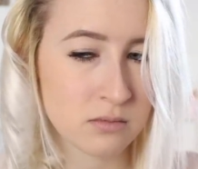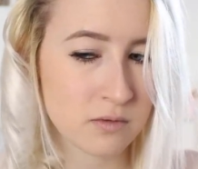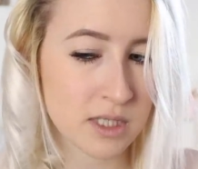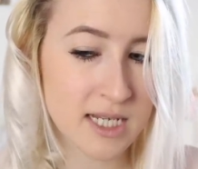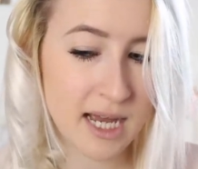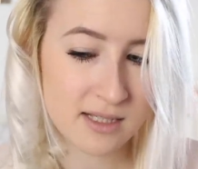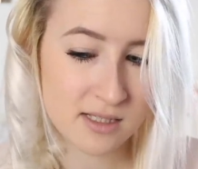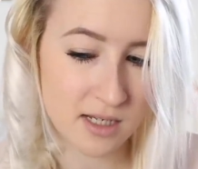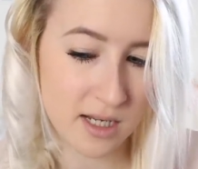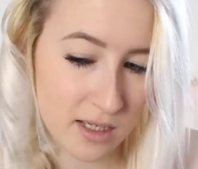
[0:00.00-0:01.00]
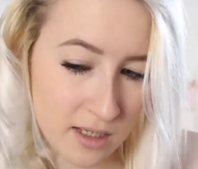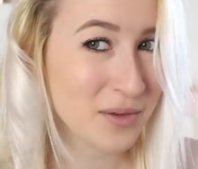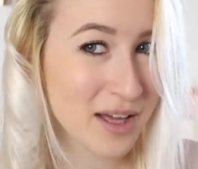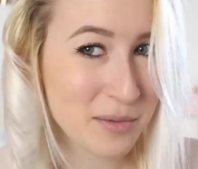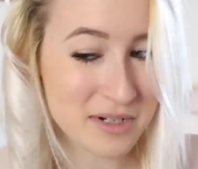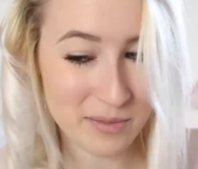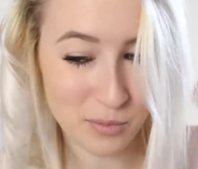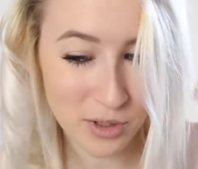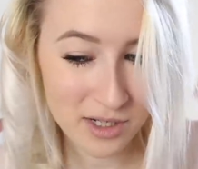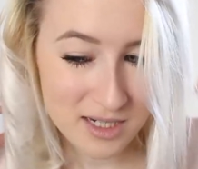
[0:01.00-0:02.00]
Fantastic. That one
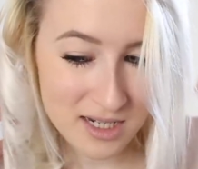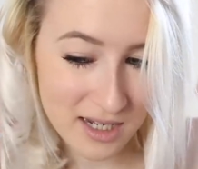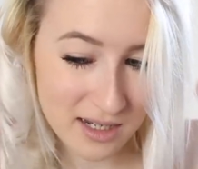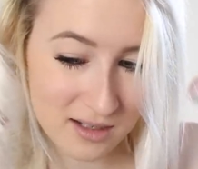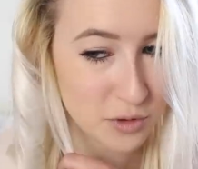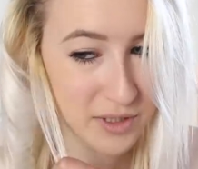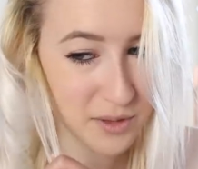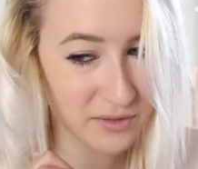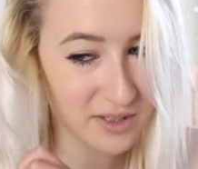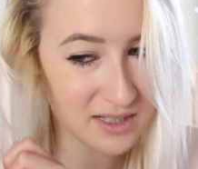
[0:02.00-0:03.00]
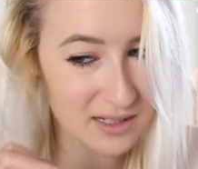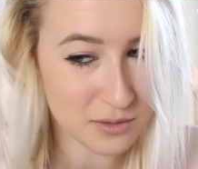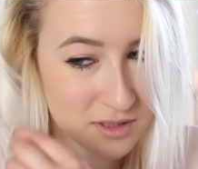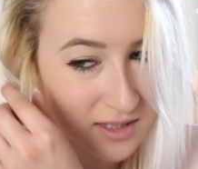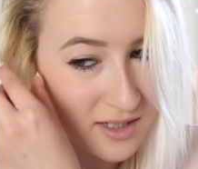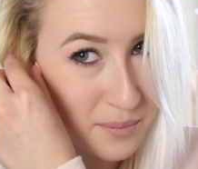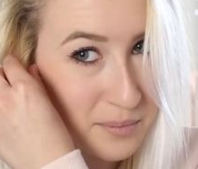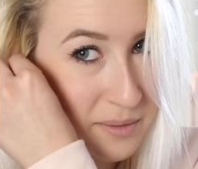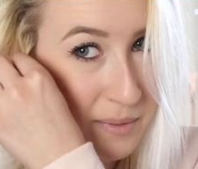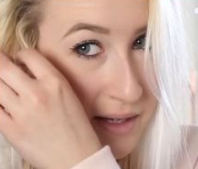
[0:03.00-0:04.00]
didn't work, did it? What do I do with this little
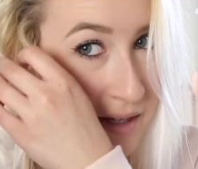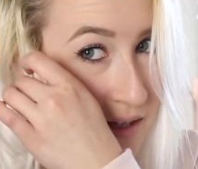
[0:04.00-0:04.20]
stumpy bit